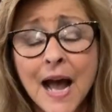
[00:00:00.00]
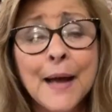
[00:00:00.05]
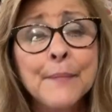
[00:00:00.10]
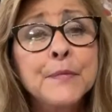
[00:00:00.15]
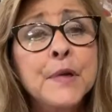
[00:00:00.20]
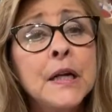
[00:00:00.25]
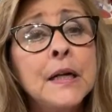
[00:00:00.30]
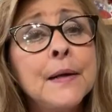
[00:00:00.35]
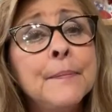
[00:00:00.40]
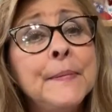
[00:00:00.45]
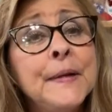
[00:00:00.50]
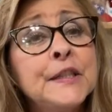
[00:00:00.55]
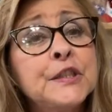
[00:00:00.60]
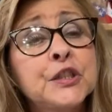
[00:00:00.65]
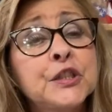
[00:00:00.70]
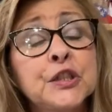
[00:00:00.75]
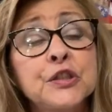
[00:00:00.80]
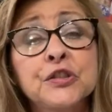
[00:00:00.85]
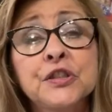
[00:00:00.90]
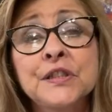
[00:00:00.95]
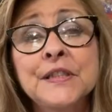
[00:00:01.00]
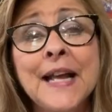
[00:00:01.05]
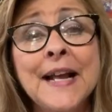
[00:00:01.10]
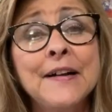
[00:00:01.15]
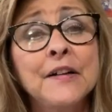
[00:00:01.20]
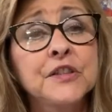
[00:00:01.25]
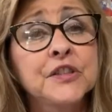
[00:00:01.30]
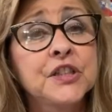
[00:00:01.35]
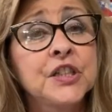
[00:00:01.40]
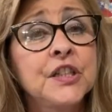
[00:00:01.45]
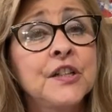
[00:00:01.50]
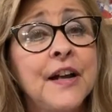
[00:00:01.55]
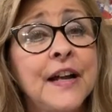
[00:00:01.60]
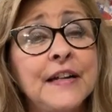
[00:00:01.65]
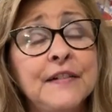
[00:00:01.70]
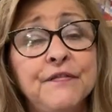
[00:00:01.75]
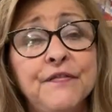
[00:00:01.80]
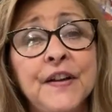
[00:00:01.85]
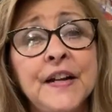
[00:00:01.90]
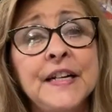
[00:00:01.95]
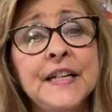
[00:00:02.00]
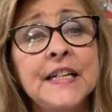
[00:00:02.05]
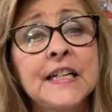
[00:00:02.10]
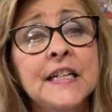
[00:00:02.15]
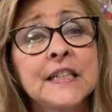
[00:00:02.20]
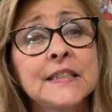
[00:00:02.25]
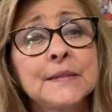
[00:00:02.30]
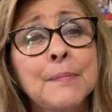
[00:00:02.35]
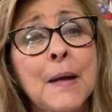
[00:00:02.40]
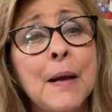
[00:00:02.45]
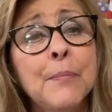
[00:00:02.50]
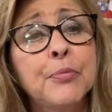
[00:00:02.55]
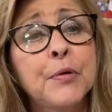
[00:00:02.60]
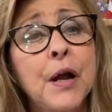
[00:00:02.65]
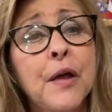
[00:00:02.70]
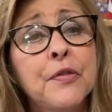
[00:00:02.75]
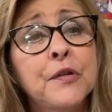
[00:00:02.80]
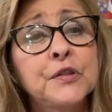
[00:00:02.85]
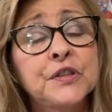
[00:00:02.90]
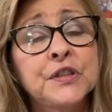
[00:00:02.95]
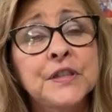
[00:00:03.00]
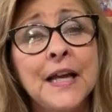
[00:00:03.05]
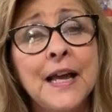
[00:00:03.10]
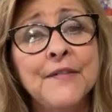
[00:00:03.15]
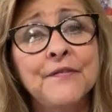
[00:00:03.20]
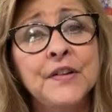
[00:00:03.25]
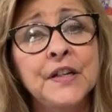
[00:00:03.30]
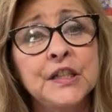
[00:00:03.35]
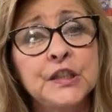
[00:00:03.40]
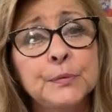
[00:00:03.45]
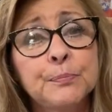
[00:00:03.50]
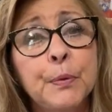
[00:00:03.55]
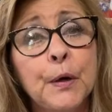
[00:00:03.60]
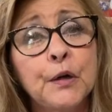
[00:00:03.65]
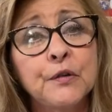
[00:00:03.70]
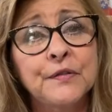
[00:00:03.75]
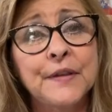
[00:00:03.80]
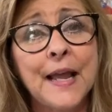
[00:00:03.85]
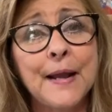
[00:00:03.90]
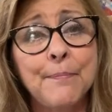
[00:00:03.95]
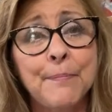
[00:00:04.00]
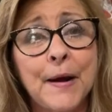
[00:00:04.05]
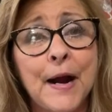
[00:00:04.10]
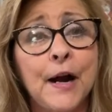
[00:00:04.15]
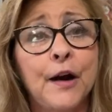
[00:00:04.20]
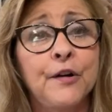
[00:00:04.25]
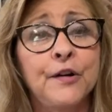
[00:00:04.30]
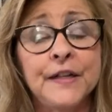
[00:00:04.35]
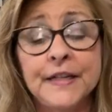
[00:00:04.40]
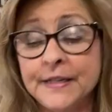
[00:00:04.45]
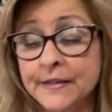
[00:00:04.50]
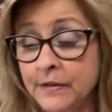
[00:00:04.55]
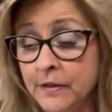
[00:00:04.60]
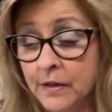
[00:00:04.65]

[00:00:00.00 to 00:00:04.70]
I'm going to miss your sale tonight, Vinny, because my brother's having his birthday party.